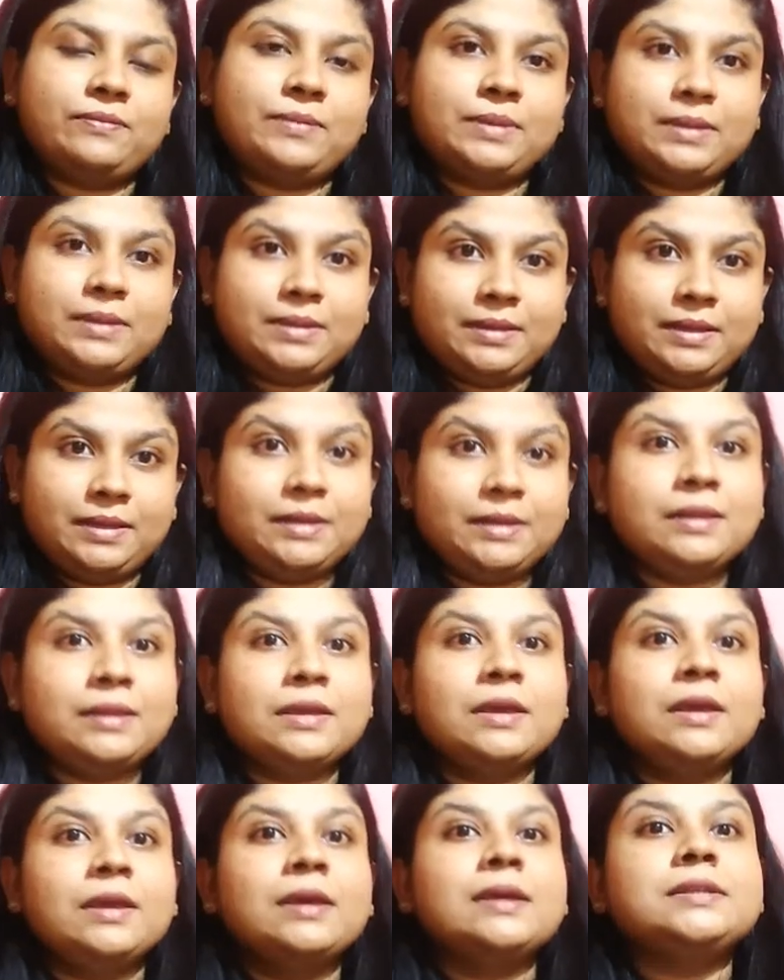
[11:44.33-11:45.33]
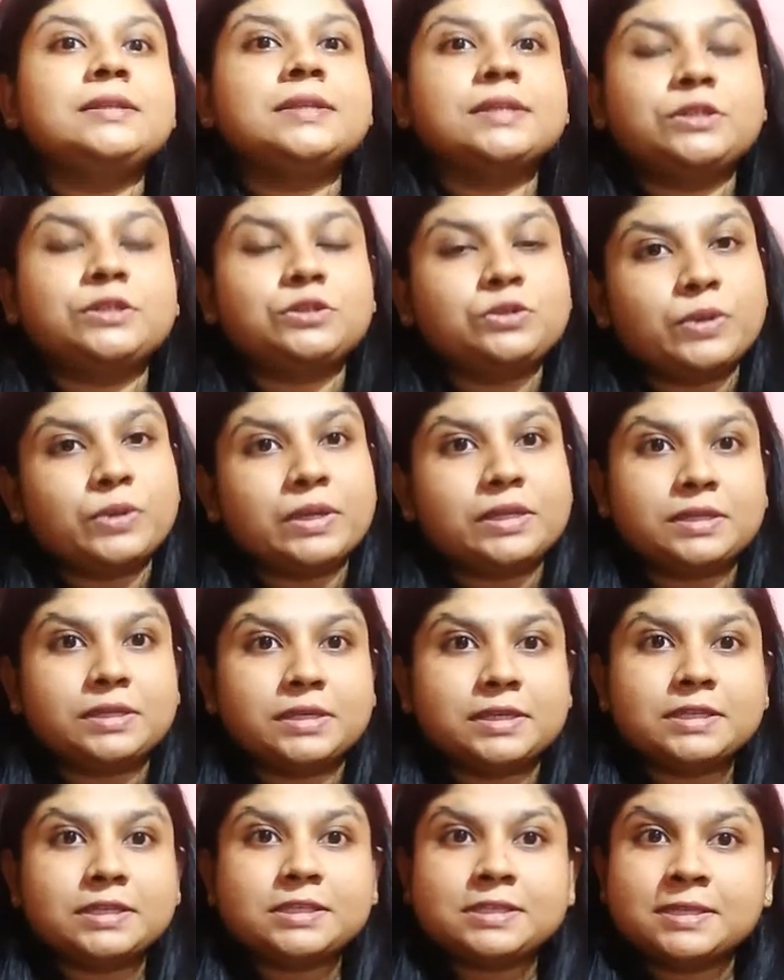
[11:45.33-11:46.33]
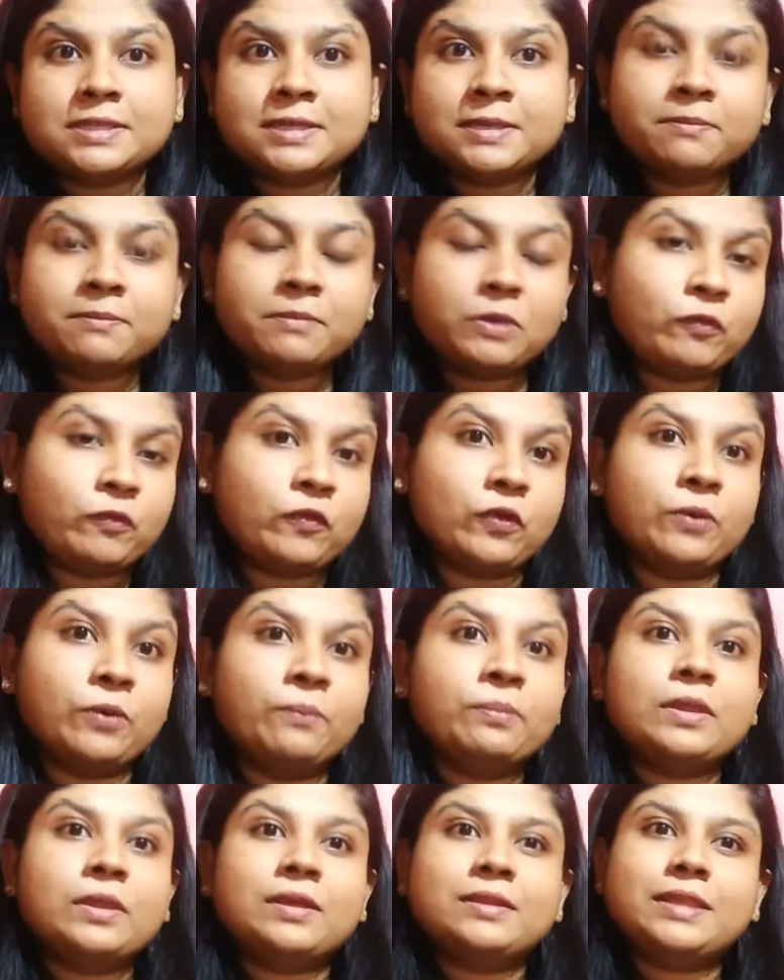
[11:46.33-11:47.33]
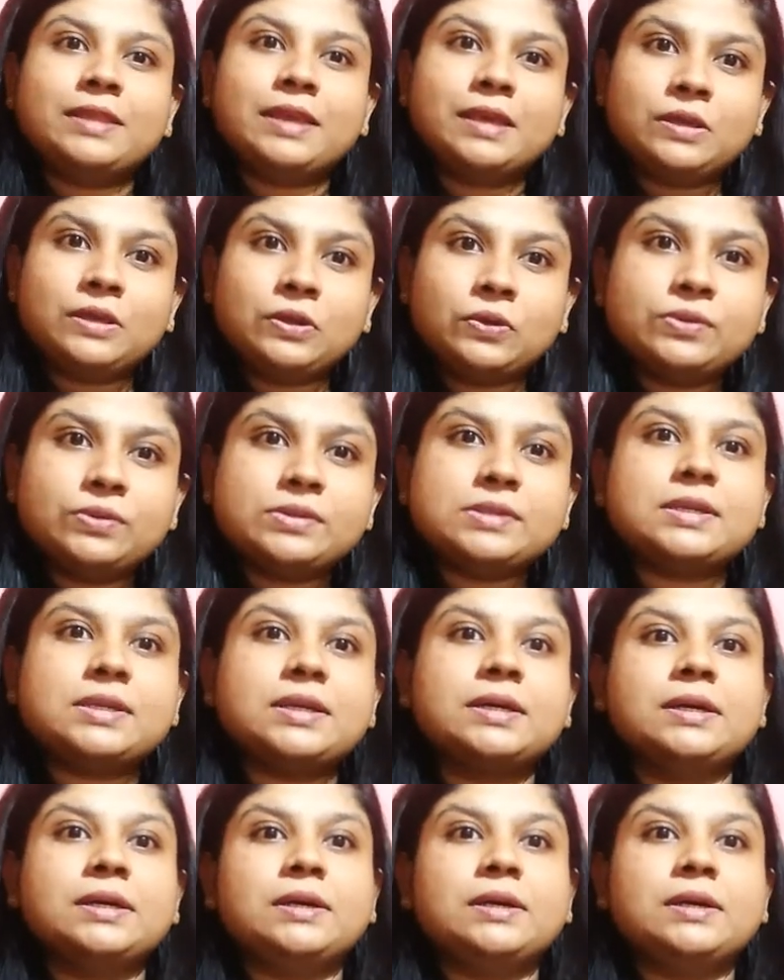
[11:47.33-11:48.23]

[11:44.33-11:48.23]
in 10 to 20 years before. They used